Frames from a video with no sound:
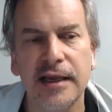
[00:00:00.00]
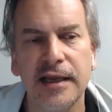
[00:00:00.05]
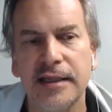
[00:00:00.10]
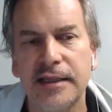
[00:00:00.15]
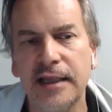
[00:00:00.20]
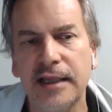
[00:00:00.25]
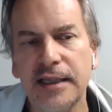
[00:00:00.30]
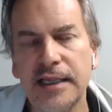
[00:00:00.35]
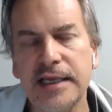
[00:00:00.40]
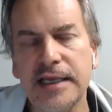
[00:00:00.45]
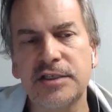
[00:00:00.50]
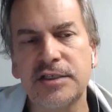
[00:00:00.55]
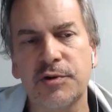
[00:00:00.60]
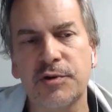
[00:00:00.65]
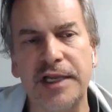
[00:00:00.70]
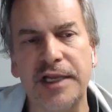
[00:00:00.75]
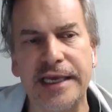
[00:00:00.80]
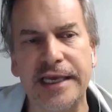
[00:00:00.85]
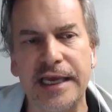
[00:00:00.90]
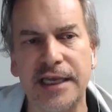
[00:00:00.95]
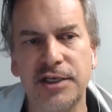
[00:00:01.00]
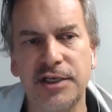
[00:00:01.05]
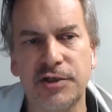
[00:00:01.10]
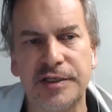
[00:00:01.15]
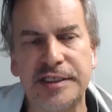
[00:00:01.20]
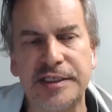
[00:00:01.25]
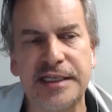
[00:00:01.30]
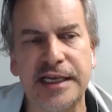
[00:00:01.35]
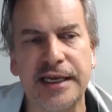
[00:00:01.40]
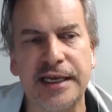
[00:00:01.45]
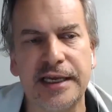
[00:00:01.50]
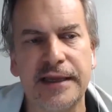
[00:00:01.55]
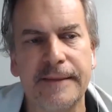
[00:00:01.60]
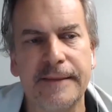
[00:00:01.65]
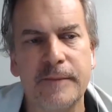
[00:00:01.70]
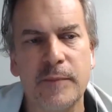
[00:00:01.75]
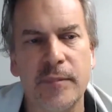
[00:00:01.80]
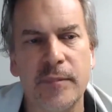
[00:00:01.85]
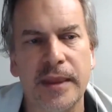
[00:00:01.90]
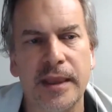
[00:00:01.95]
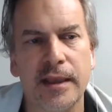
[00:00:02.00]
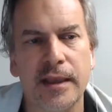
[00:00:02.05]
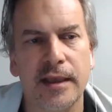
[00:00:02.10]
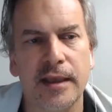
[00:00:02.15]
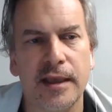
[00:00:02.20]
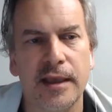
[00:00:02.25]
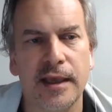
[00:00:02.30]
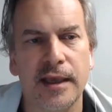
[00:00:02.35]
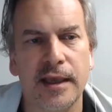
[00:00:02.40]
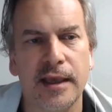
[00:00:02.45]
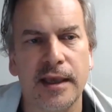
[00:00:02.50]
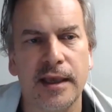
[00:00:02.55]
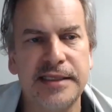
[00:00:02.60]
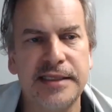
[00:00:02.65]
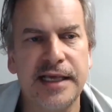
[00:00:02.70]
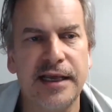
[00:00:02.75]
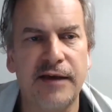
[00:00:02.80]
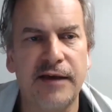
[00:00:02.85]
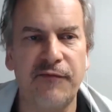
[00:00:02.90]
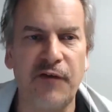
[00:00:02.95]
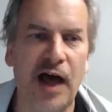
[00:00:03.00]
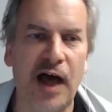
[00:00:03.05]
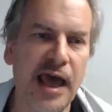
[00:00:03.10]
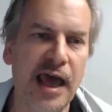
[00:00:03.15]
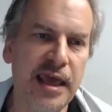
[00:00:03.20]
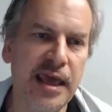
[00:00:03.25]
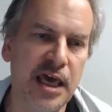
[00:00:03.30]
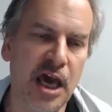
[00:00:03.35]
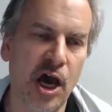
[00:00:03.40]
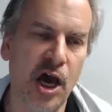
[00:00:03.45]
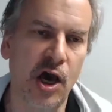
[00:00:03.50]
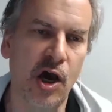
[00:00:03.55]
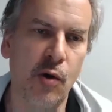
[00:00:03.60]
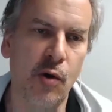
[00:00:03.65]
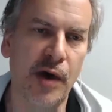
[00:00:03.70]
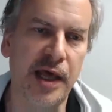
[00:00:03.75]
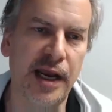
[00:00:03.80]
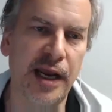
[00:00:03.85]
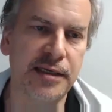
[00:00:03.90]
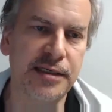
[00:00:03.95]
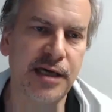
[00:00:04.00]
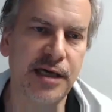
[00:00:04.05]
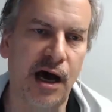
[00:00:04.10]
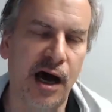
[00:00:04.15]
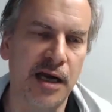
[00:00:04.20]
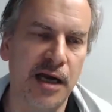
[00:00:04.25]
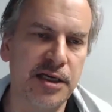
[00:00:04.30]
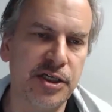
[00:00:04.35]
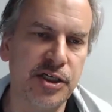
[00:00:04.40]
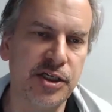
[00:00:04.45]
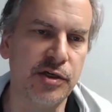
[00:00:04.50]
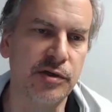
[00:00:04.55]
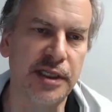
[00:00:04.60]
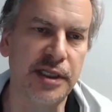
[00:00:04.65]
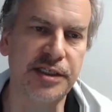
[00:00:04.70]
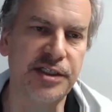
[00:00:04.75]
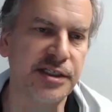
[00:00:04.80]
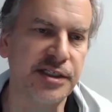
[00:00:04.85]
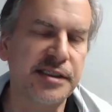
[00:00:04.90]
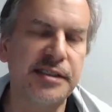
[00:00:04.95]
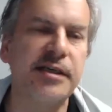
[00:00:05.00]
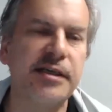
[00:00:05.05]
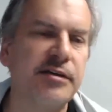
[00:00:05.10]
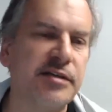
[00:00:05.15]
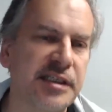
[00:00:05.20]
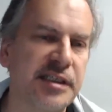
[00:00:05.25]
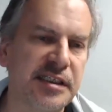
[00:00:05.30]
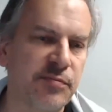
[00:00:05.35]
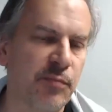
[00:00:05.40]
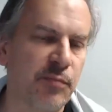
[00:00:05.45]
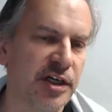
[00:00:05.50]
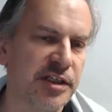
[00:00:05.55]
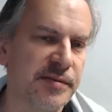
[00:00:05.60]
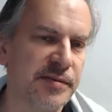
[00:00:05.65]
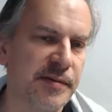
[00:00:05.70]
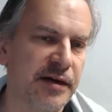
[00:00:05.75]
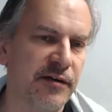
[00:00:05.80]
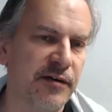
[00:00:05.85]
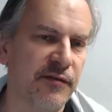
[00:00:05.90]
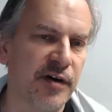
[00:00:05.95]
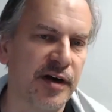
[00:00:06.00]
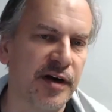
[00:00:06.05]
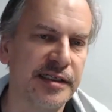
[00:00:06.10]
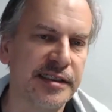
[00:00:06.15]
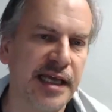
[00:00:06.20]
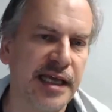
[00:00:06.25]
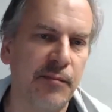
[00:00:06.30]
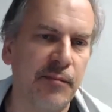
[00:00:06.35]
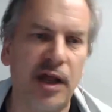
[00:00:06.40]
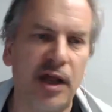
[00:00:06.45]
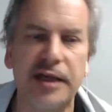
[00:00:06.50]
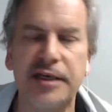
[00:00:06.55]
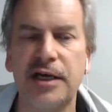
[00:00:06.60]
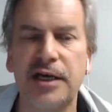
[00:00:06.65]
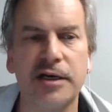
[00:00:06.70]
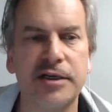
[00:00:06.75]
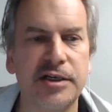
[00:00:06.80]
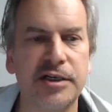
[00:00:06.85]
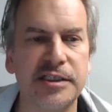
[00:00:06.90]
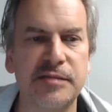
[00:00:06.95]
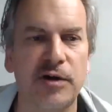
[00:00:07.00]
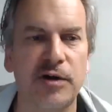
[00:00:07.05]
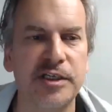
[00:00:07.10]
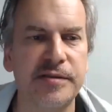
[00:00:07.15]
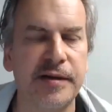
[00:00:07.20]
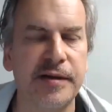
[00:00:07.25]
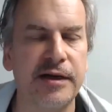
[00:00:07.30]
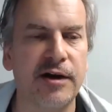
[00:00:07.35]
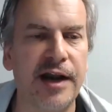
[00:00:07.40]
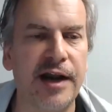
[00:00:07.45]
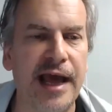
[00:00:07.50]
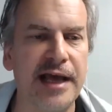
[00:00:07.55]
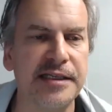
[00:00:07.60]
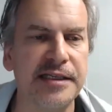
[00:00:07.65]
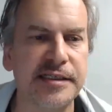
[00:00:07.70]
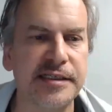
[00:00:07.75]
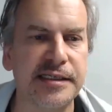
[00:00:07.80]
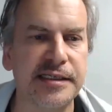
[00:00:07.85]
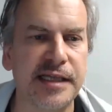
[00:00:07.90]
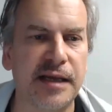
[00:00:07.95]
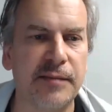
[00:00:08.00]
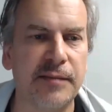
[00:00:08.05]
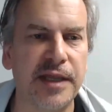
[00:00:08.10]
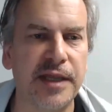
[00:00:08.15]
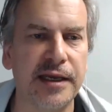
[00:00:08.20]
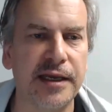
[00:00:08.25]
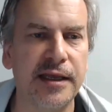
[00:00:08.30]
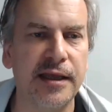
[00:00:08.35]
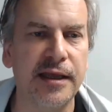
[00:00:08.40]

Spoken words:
The other thing that's really interesting is that if I go and I talk to, let's just use a smart speaker for an example. I talk to a smart speaker and ask it something.